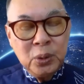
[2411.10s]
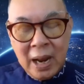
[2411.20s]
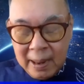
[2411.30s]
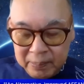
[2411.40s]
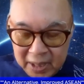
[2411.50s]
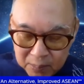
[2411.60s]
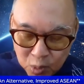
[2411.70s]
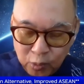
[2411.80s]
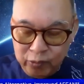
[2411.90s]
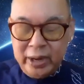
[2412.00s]
We should have
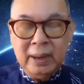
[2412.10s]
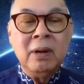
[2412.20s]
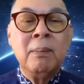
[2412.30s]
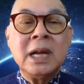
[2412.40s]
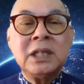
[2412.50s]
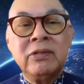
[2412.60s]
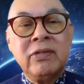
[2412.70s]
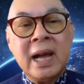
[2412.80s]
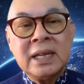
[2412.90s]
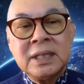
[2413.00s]
been moving
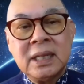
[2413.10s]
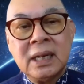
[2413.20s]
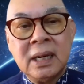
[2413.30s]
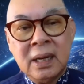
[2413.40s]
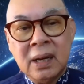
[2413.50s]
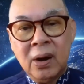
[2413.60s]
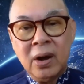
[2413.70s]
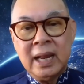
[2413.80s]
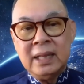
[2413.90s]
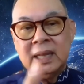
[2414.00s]
much faster on,